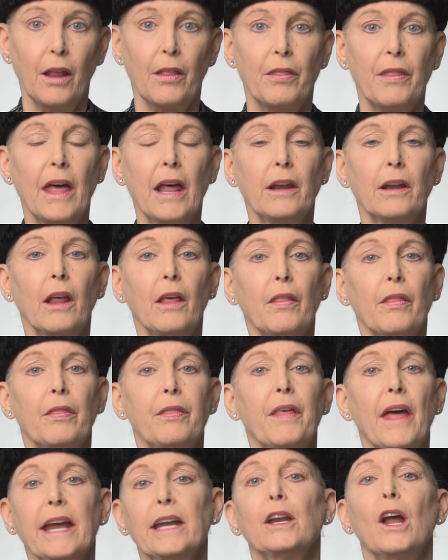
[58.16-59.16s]
then
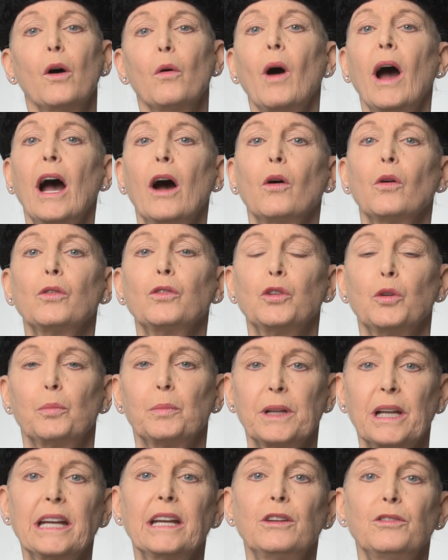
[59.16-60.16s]
they know how to
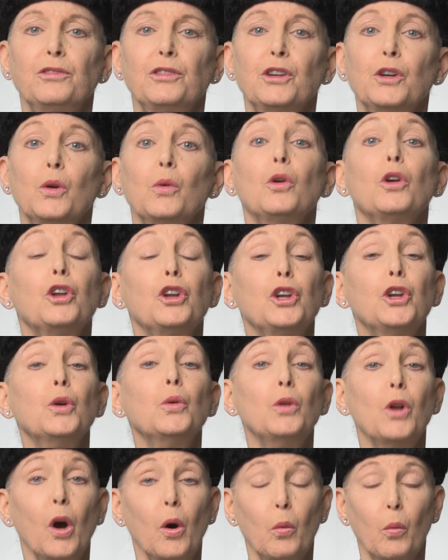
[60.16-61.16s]
please you.
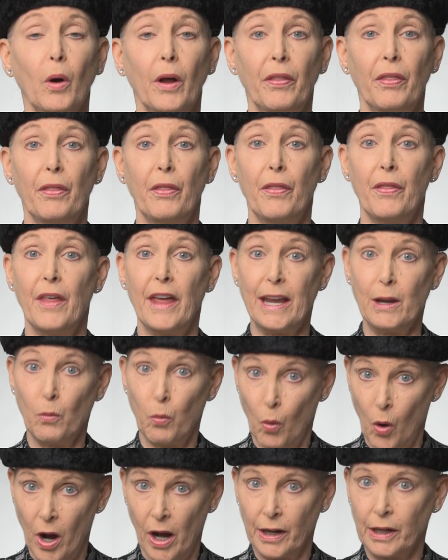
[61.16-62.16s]
You know what they
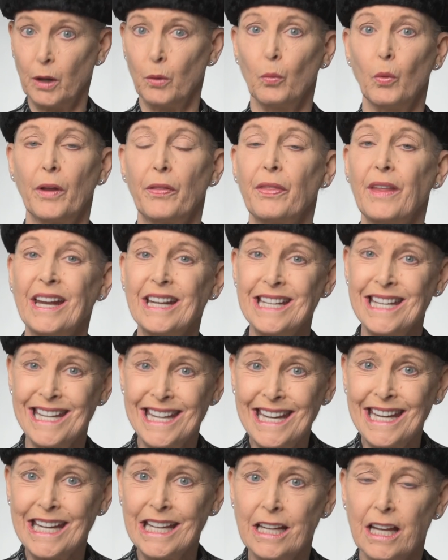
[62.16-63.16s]
want and what they
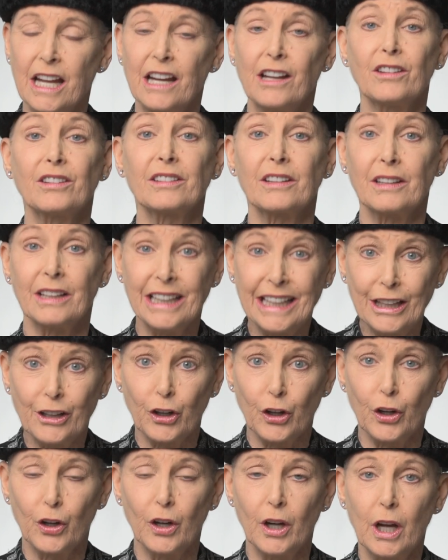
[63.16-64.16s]
need. And as a
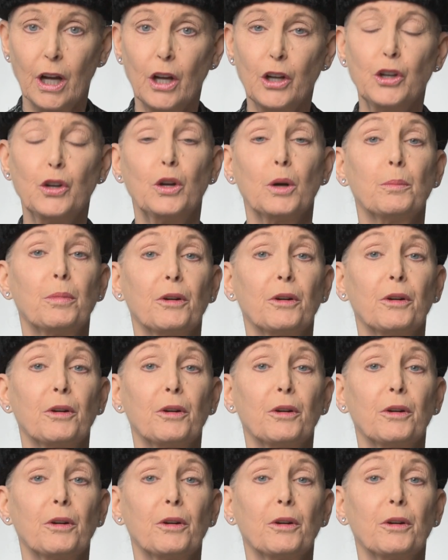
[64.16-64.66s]
leader, you can